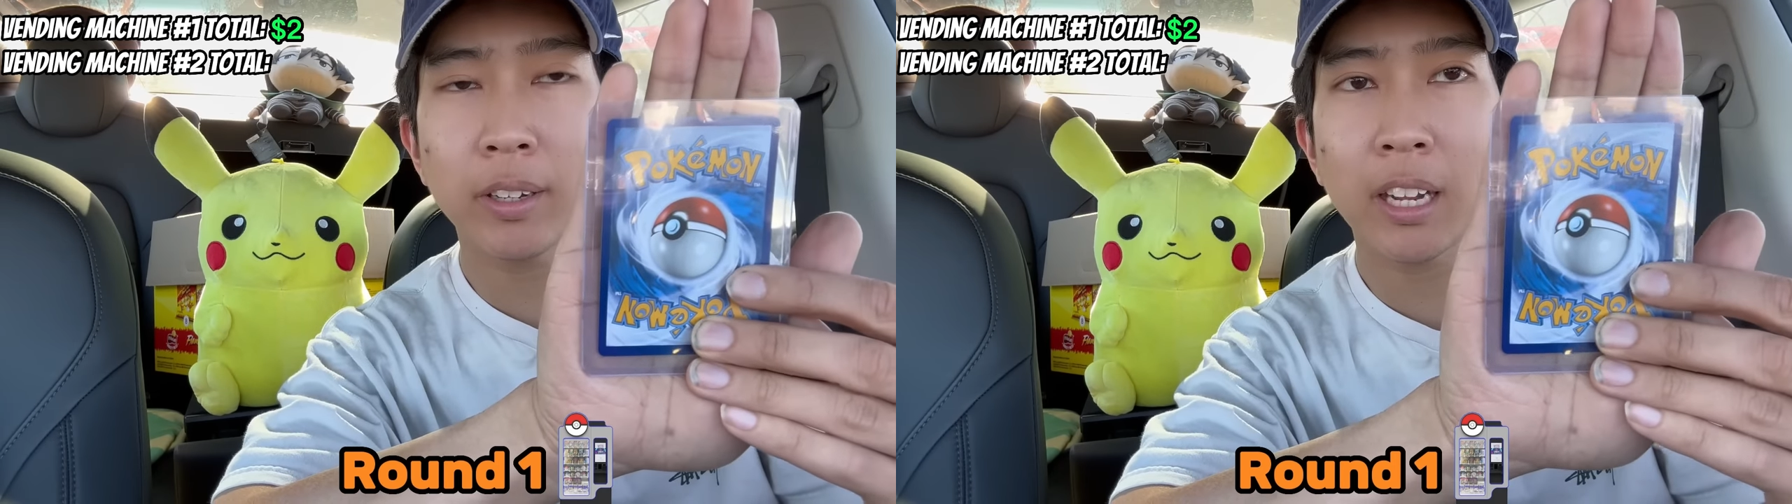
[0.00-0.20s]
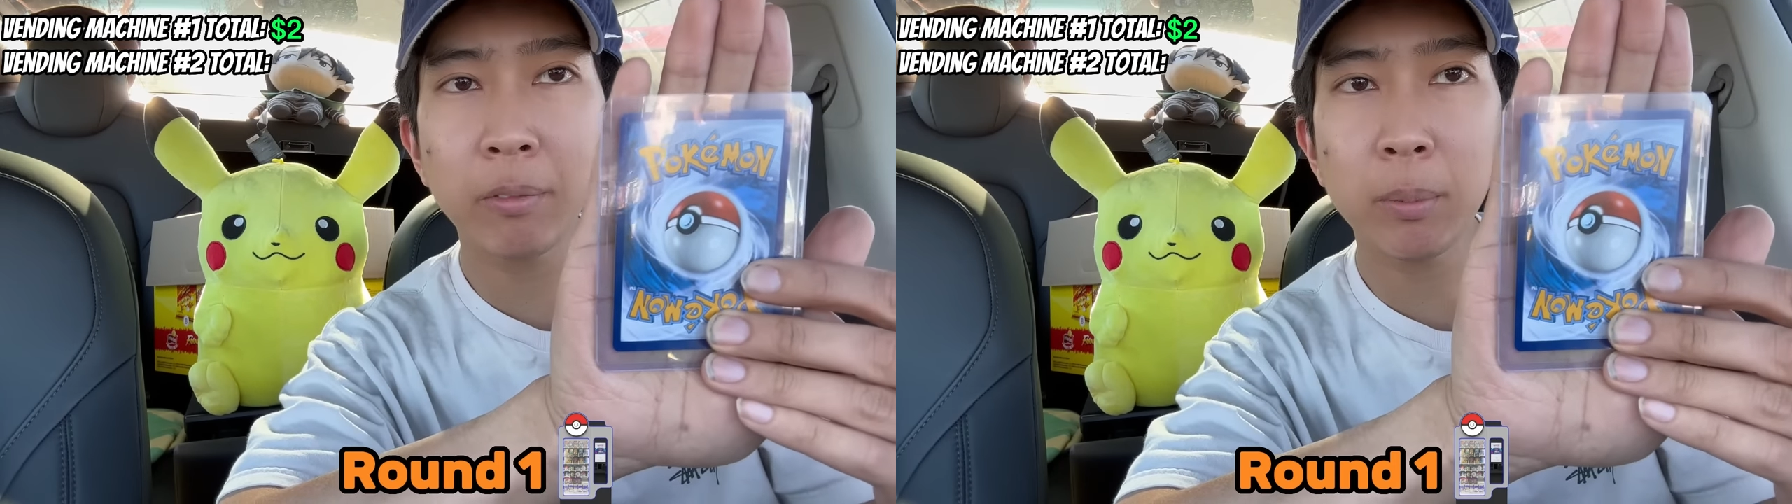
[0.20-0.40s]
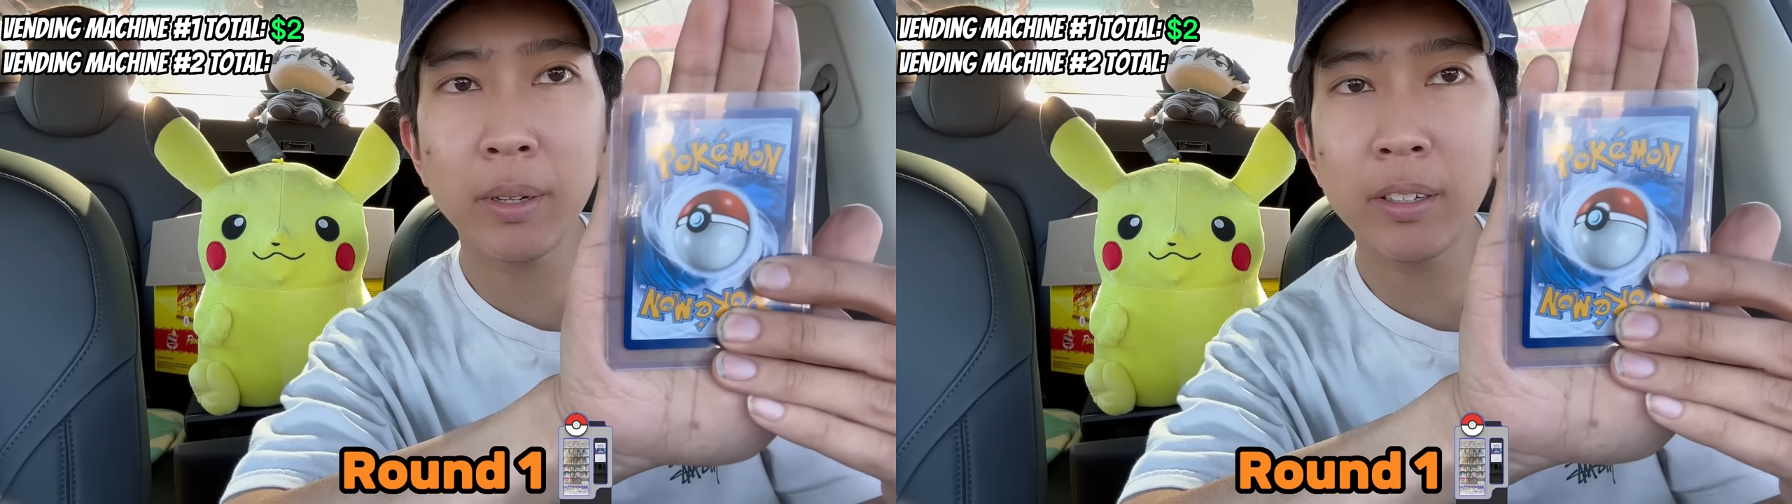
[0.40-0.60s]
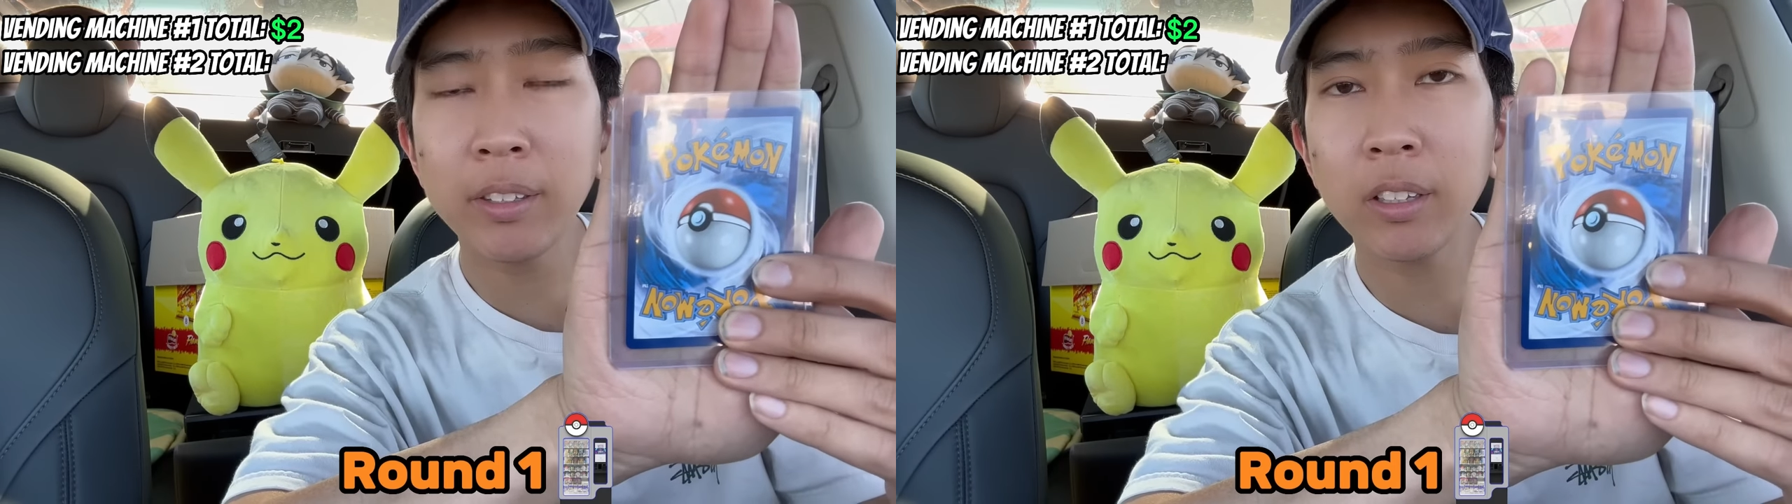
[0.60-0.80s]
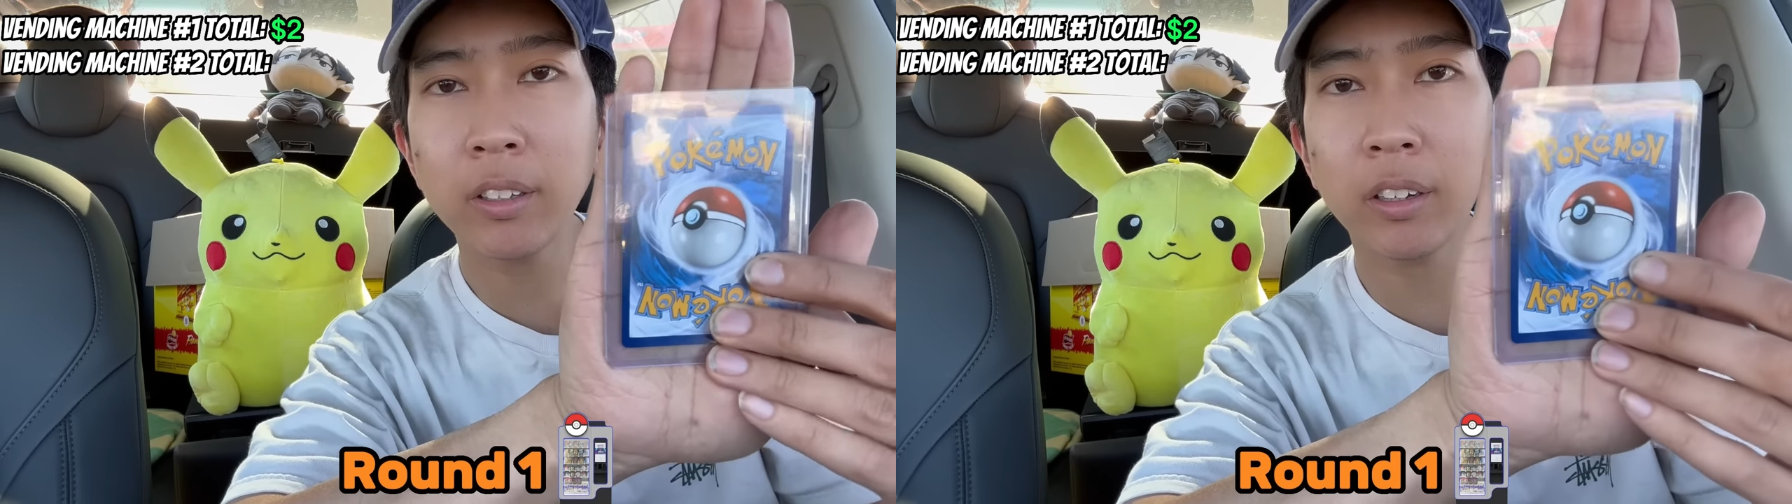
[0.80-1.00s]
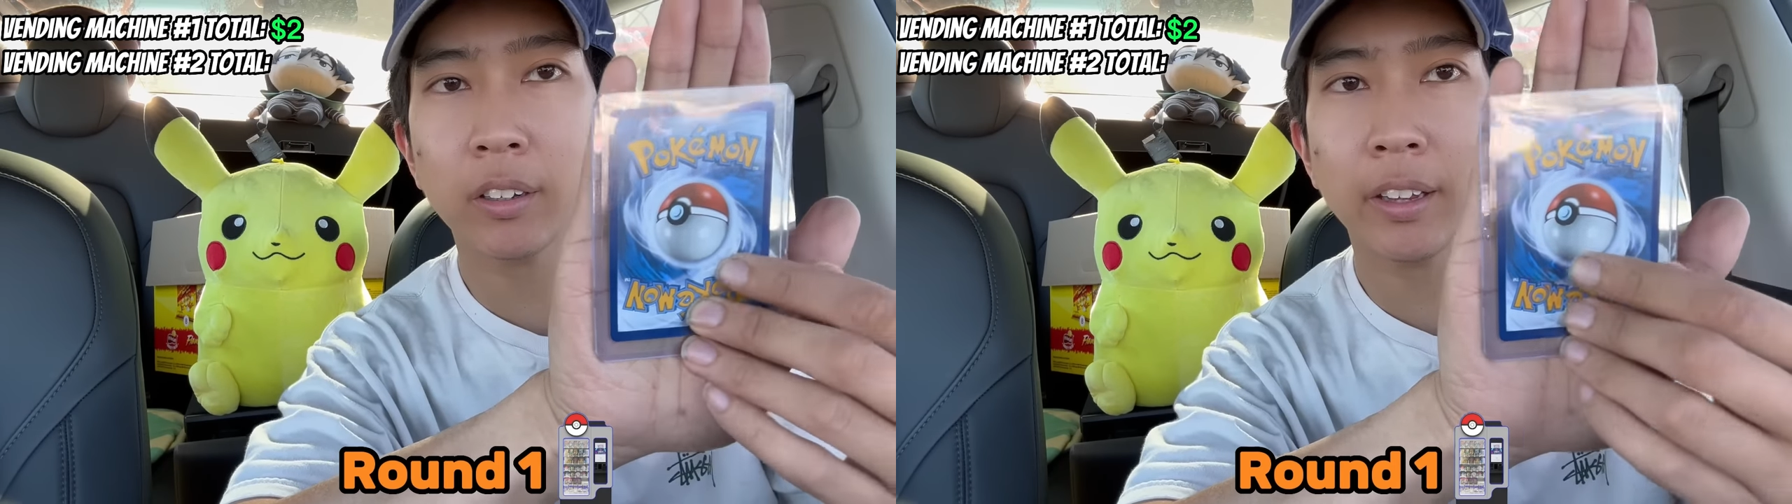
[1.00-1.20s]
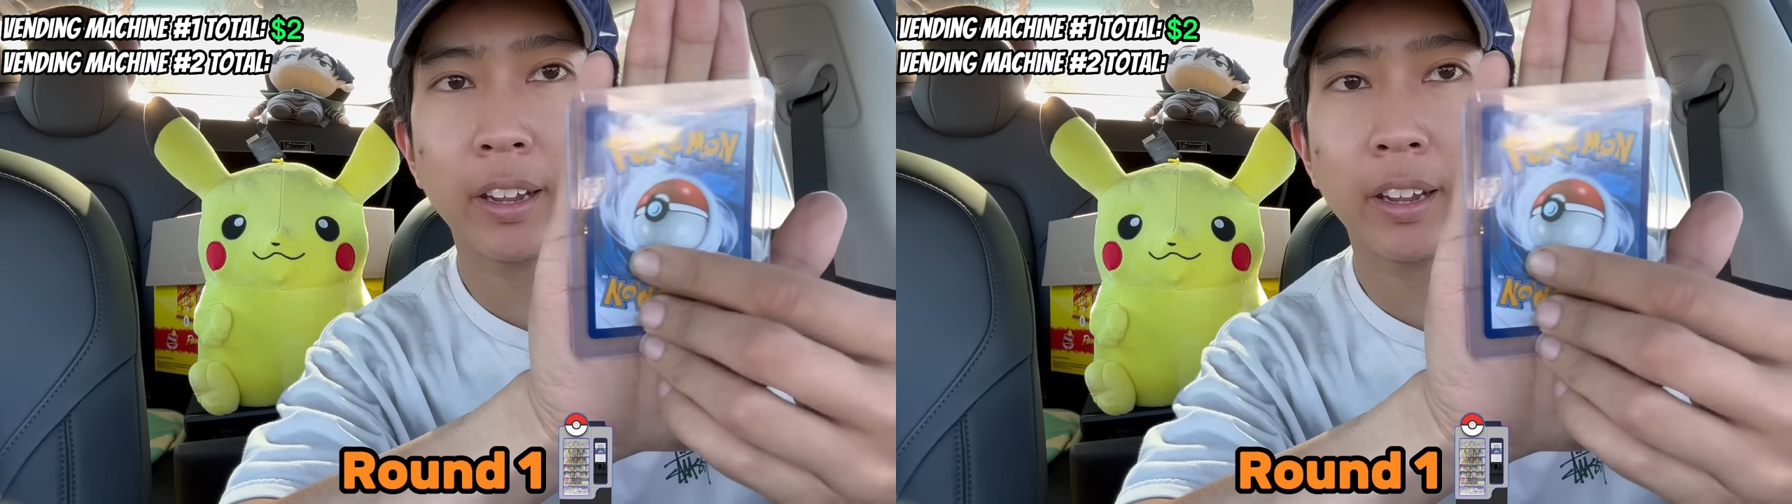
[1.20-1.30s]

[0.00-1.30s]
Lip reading: and can we beat Inteleon?